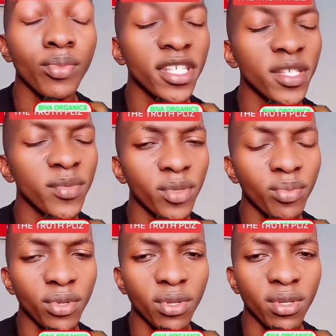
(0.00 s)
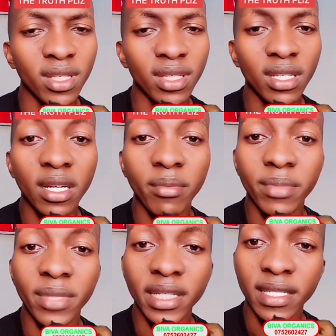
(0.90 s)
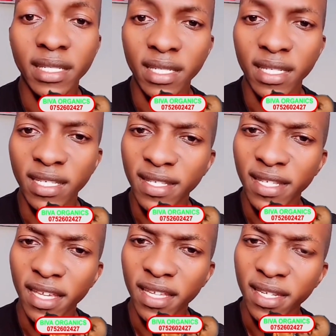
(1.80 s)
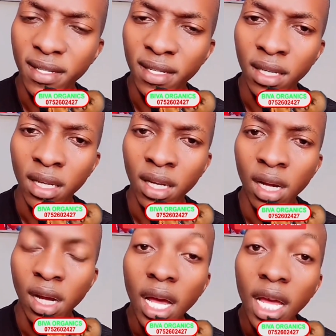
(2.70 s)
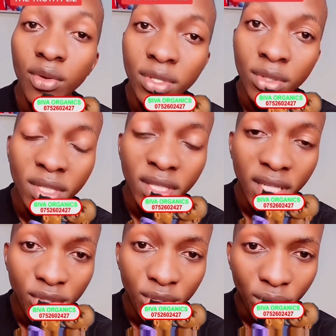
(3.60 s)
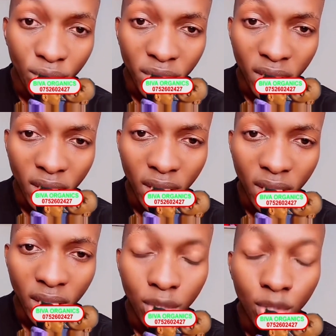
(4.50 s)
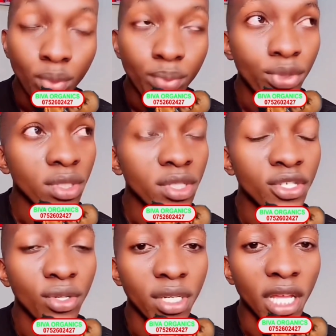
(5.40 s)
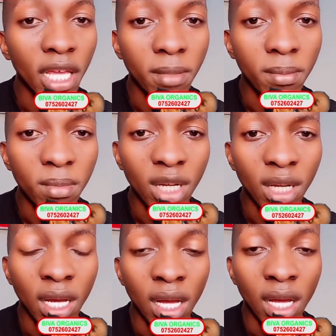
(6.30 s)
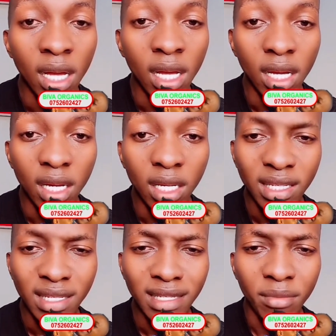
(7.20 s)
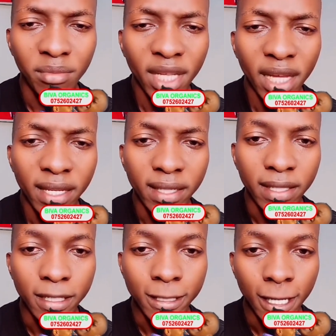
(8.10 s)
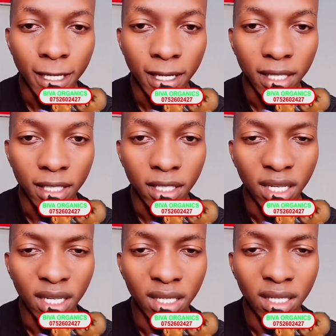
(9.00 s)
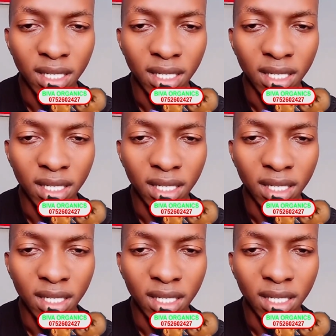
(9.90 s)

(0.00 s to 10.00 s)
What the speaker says: to please people, yet I'm bleeding inside. I will not say sorry to build your name, yet I'm dying internally.